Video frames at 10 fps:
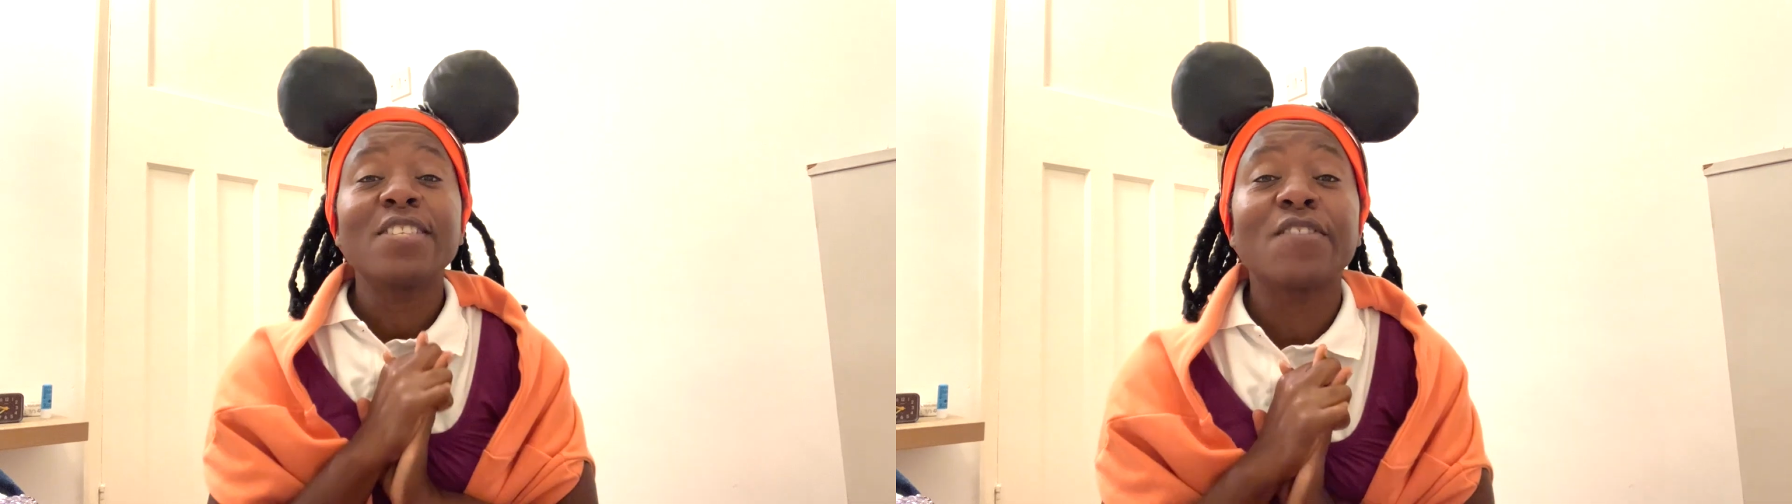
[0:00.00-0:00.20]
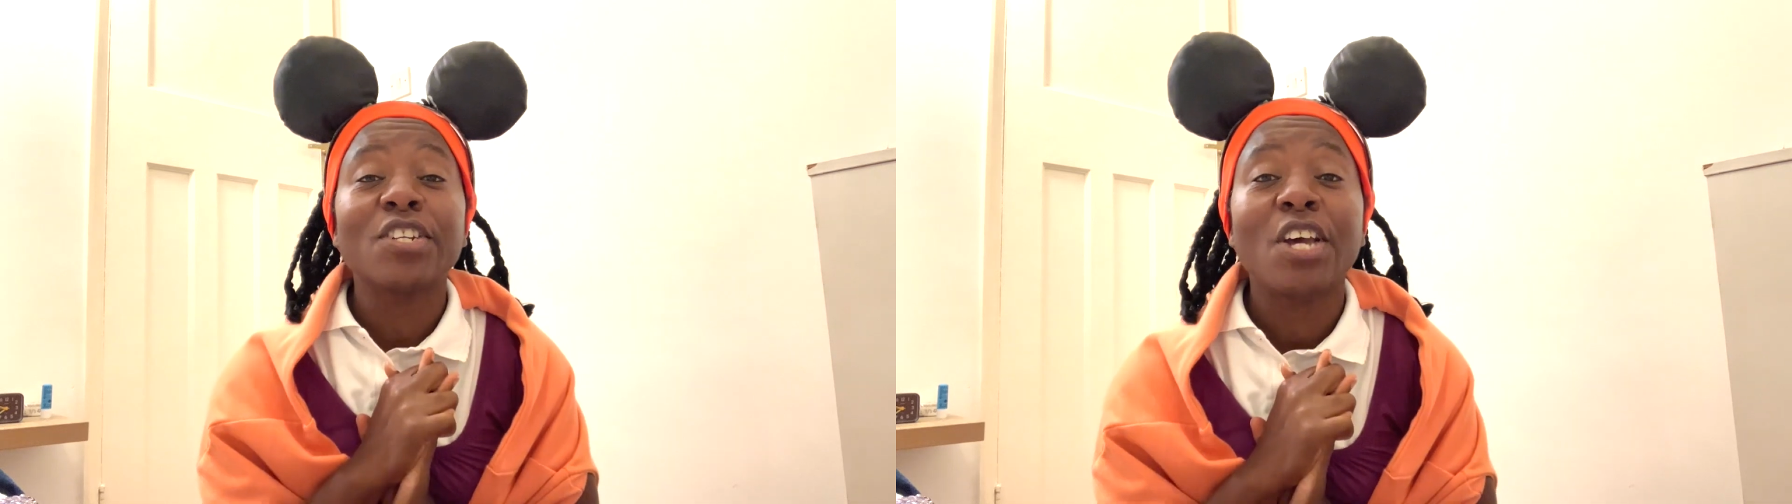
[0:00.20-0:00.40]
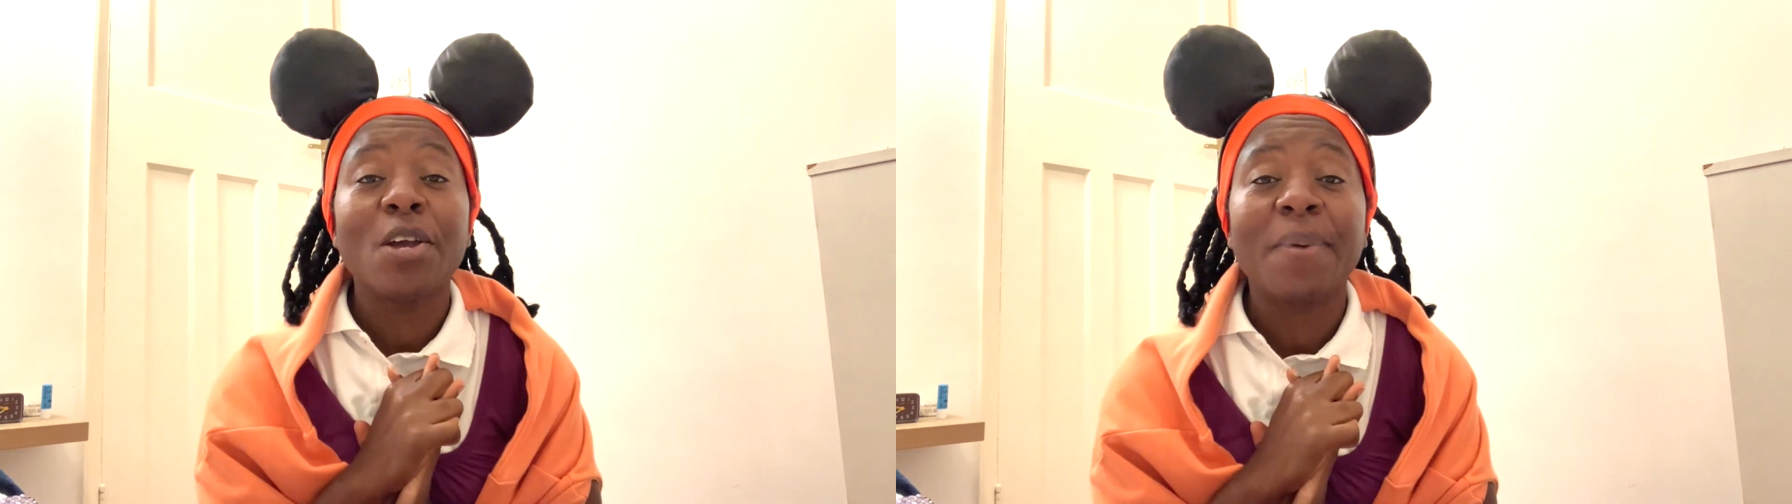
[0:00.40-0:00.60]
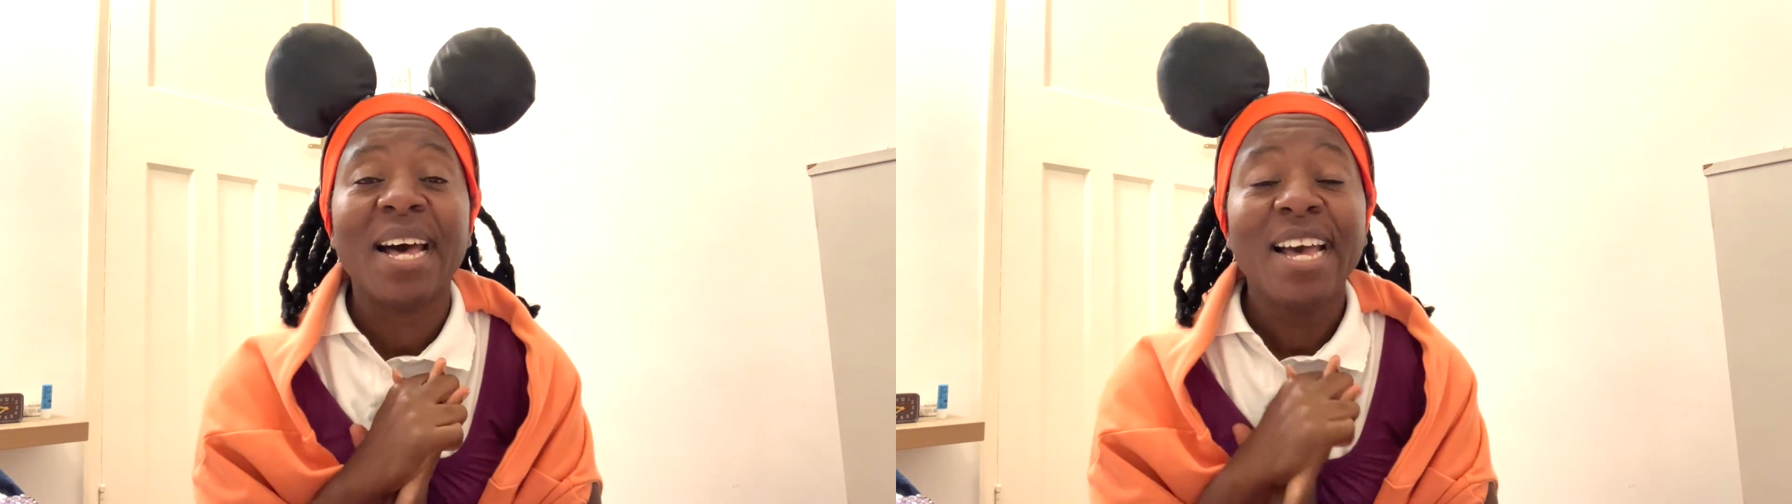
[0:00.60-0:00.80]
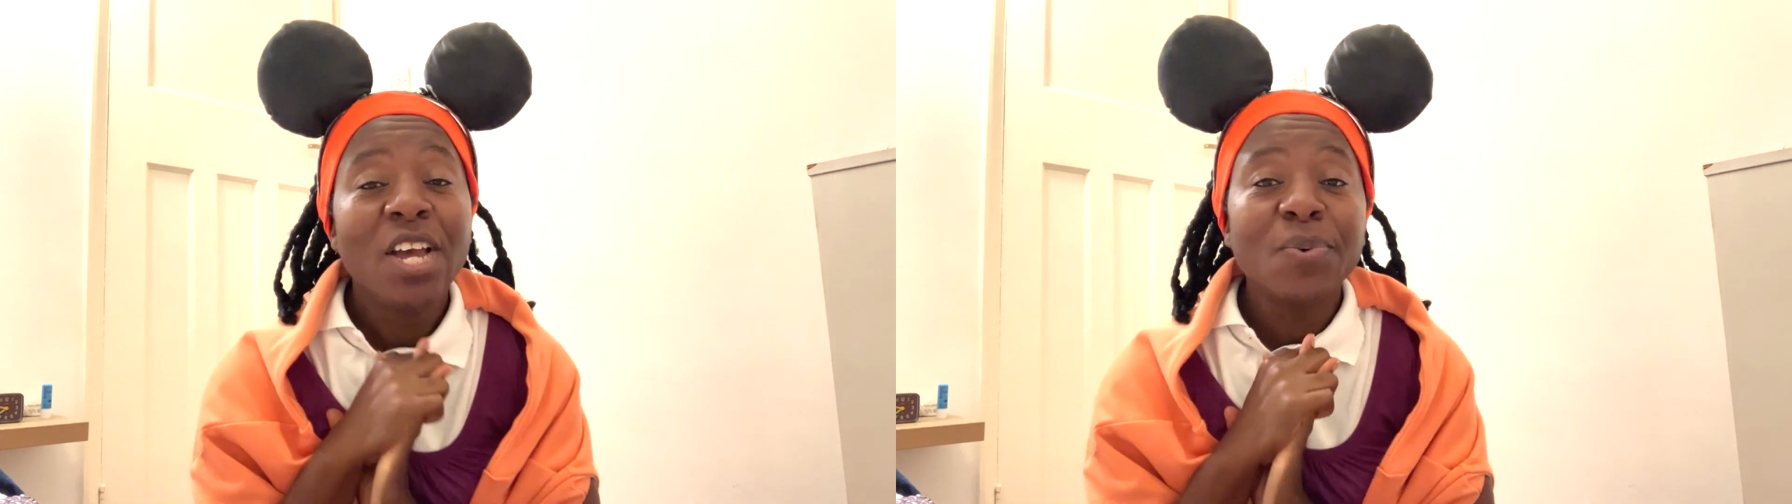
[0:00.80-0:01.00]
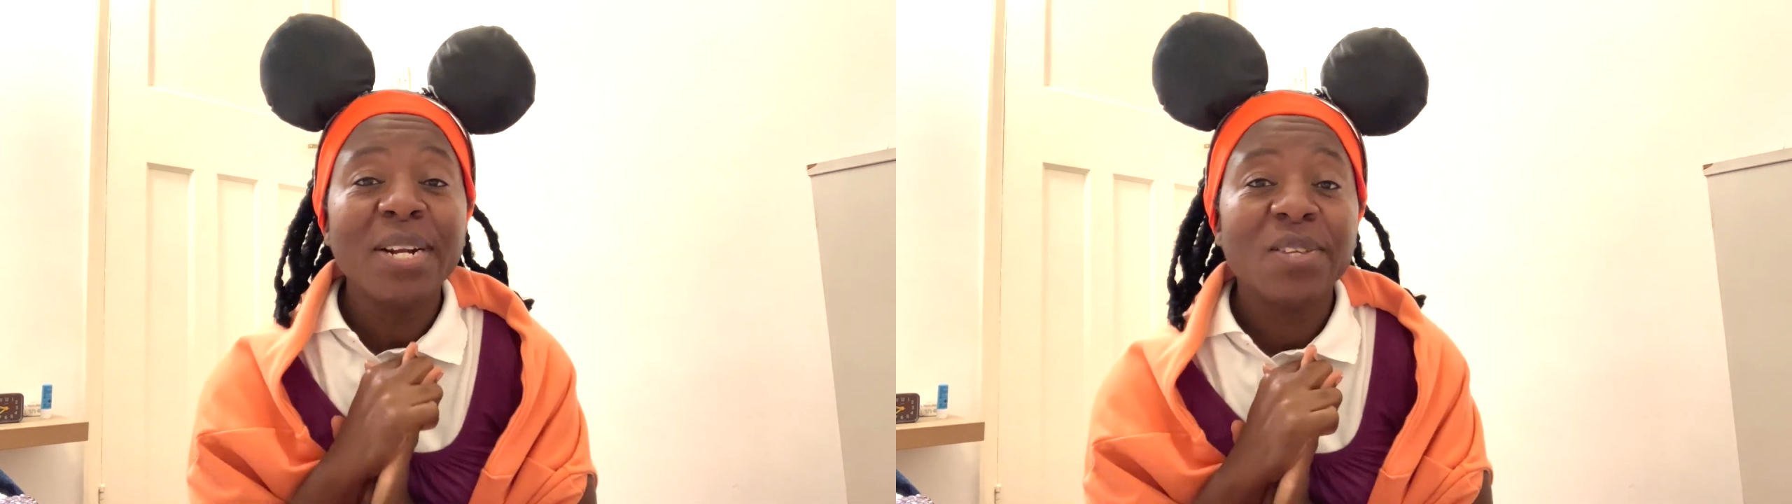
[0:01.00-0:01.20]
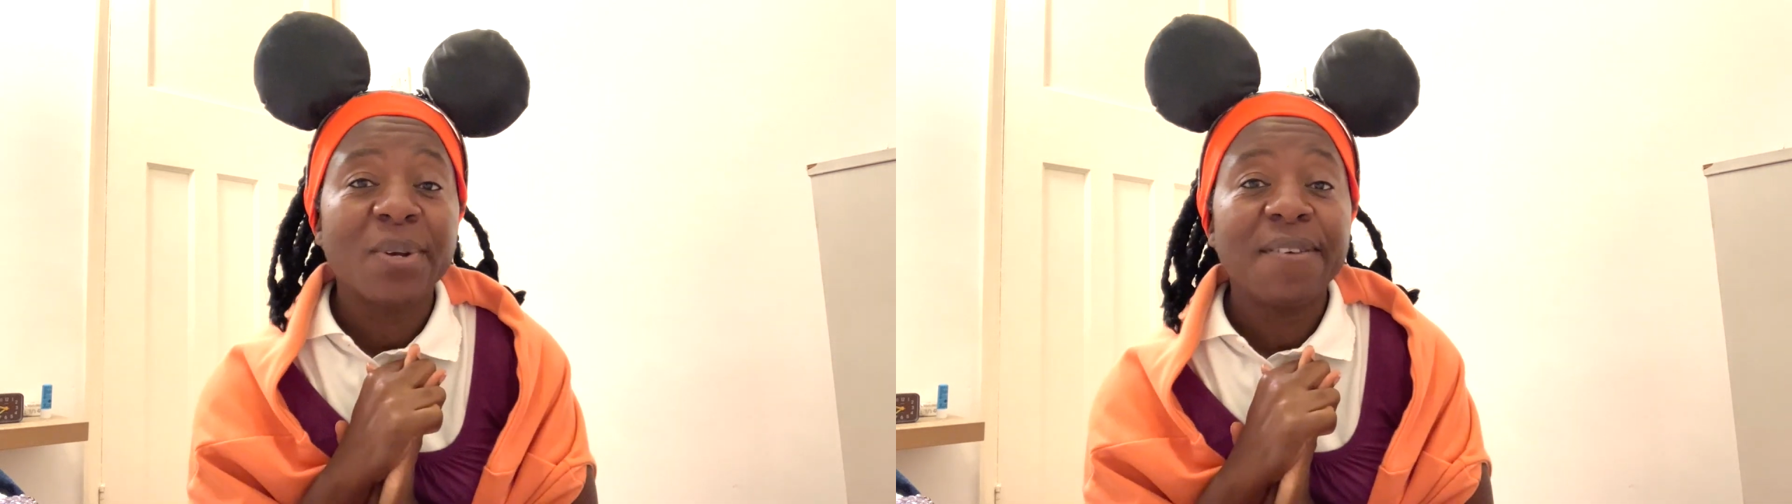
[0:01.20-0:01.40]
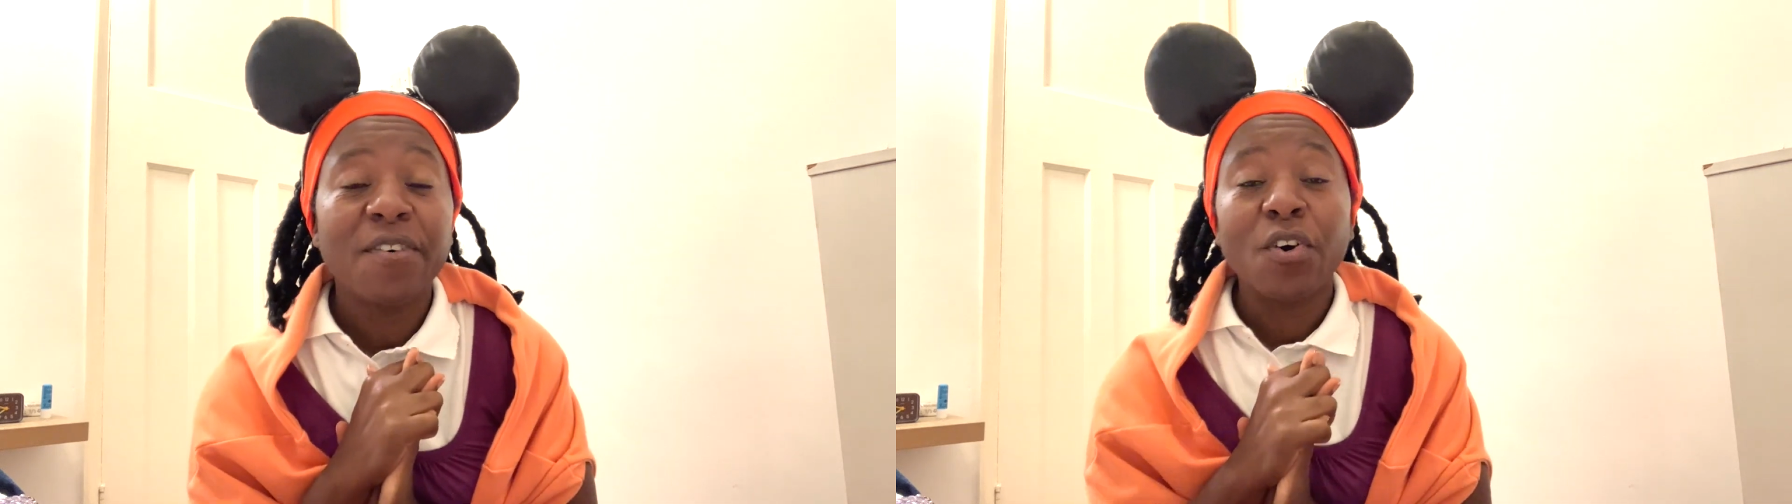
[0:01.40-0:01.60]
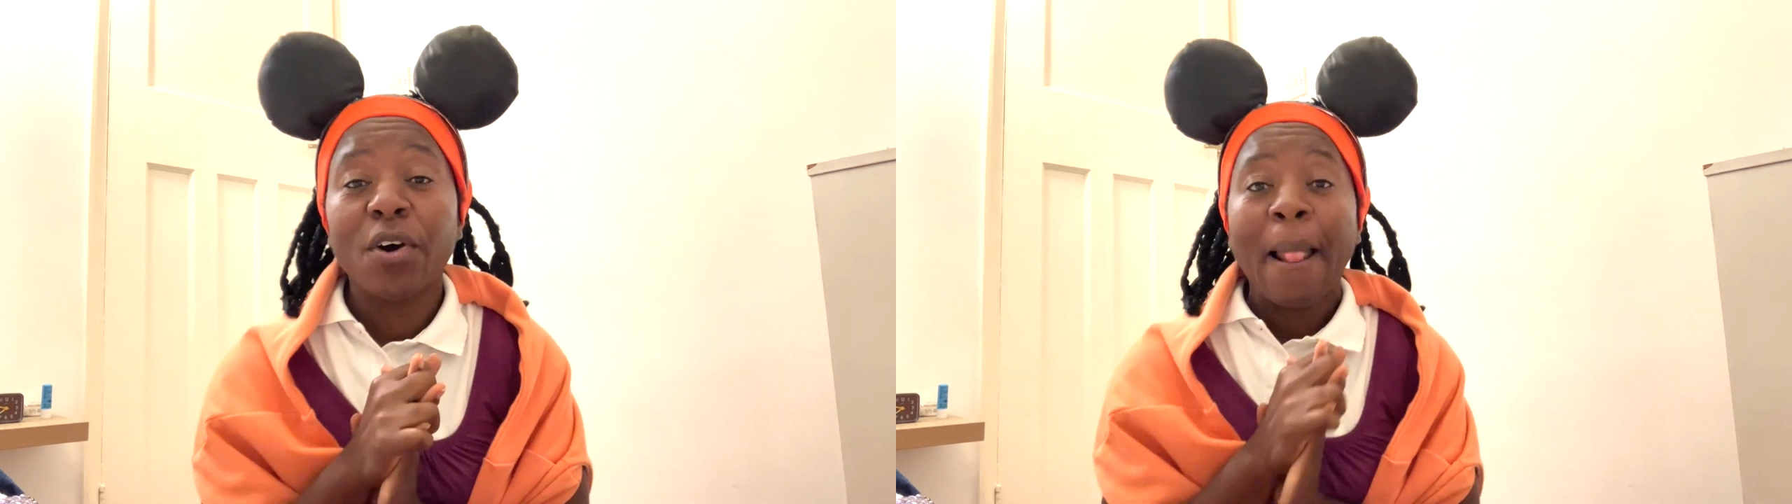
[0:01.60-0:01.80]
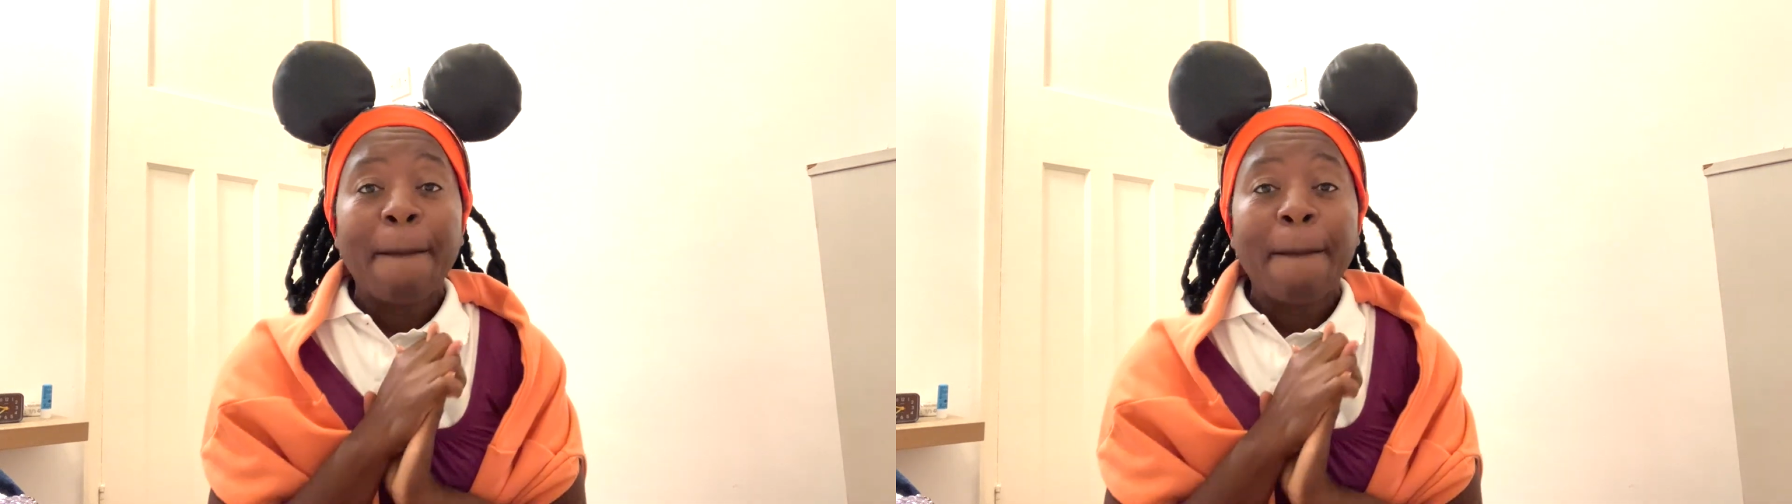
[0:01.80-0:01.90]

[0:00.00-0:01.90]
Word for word: of October, 2024.